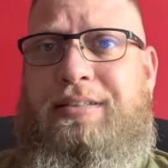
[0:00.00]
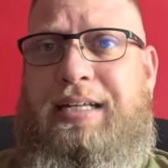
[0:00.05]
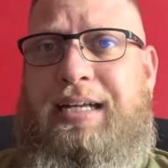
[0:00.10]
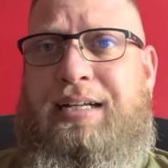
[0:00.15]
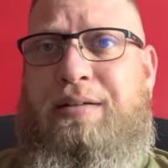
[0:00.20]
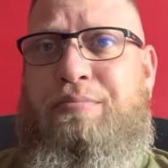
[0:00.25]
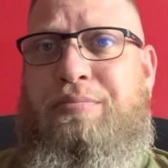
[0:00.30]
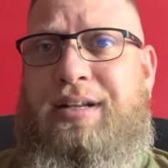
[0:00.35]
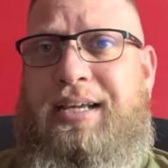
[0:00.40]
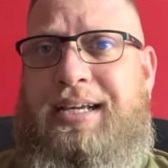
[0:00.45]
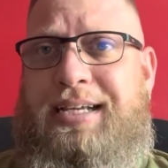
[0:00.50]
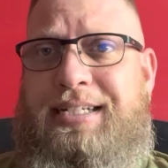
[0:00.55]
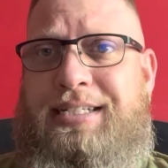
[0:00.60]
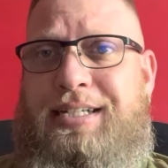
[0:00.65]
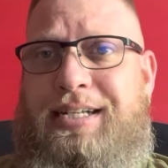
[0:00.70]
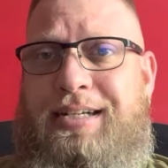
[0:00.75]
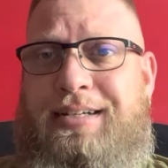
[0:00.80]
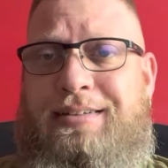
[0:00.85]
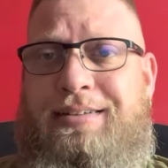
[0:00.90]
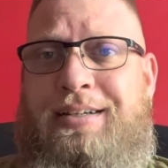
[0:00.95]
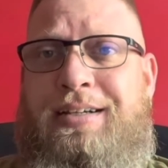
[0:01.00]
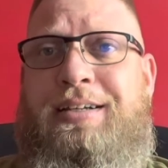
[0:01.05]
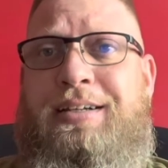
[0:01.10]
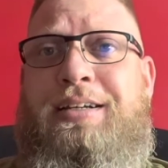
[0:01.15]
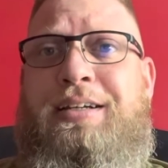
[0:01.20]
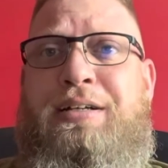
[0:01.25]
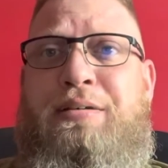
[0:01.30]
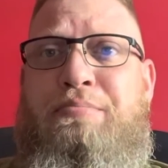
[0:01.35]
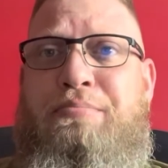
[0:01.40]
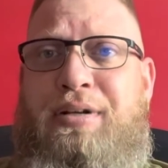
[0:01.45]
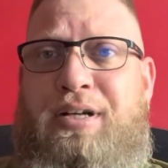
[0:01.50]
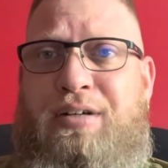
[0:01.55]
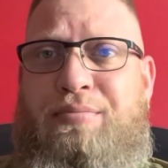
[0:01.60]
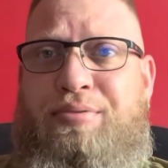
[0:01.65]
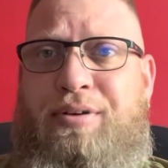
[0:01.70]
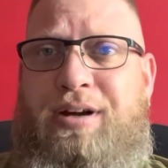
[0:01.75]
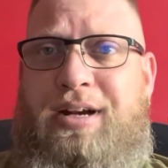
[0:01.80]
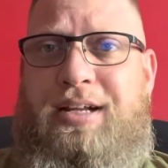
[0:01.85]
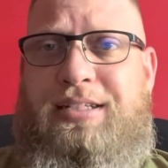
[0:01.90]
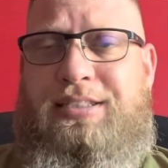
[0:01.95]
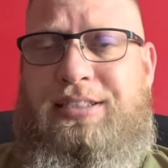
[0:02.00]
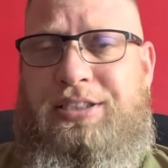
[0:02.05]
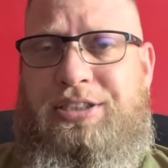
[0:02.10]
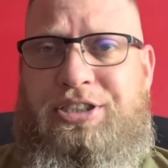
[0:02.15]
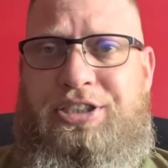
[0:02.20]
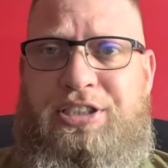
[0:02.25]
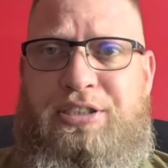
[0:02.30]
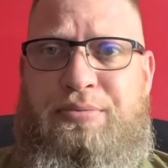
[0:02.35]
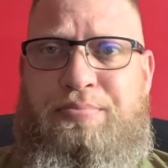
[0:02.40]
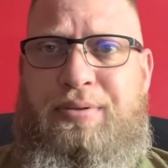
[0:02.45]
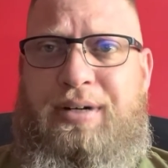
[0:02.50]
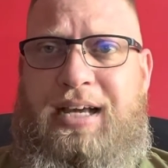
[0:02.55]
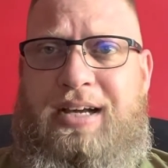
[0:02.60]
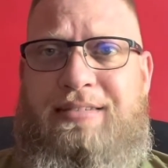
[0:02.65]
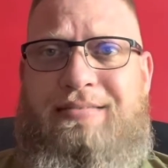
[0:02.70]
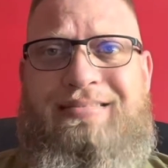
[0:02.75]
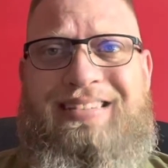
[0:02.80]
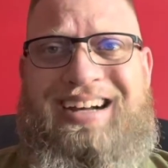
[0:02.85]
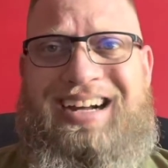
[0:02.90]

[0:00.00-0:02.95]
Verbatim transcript: that Blazing Beard Products has just put out.